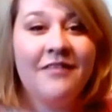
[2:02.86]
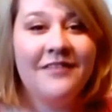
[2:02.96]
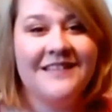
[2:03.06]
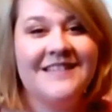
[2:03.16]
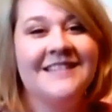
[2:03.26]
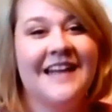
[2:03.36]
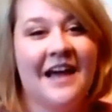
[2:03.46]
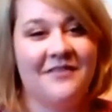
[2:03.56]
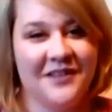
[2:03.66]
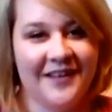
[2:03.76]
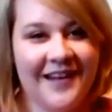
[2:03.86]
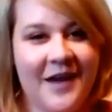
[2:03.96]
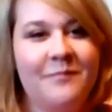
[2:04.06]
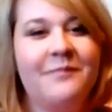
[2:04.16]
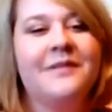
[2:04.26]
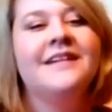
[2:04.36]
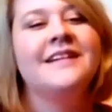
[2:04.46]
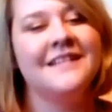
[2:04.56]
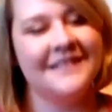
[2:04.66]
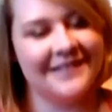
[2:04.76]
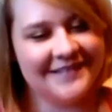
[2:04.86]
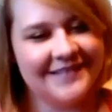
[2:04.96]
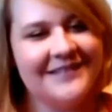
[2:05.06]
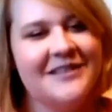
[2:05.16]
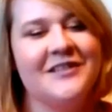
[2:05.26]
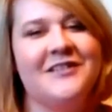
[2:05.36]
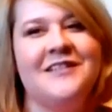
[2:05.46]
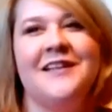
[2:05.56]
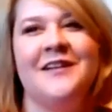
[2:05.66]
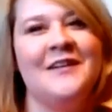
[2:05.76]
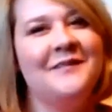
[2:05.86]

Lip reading: reference and didn't have to look it up, cheers to you.